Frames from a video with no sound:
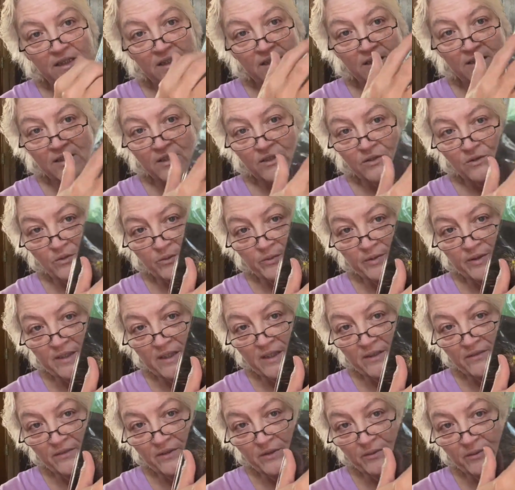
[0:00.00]
So we
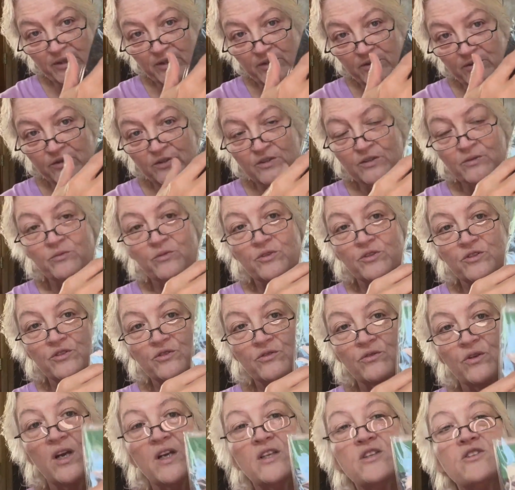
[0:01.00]
definitely be doing some more
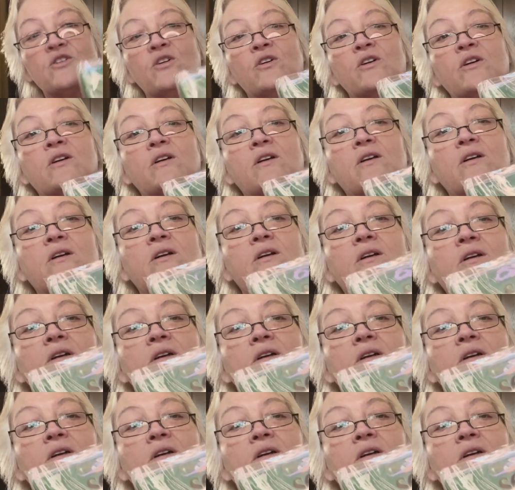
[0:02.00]
scratch art